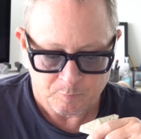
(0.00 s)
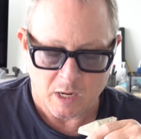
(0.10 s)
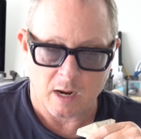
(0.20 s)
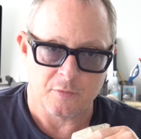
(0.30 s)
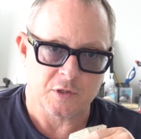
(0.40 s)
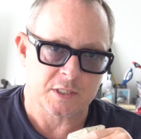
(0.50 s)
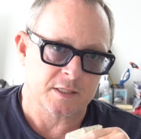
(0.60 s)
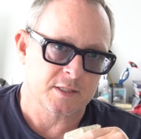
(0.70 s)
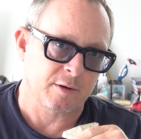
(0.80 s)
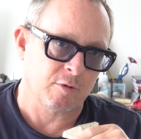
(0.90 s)
The
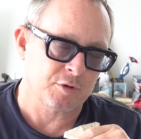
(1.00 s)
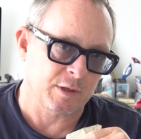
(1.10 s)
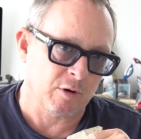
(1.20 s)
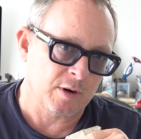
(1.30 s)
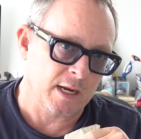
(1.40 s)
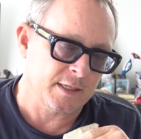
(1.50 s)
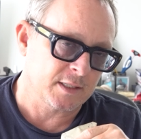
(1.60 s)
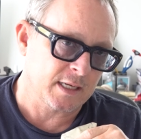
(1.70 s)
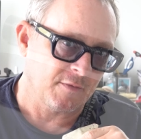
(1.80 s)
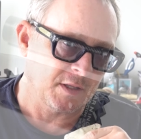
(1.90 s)

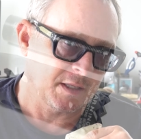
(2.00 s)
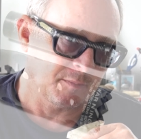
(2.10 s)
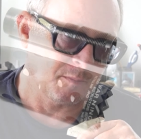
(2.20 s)
60097, the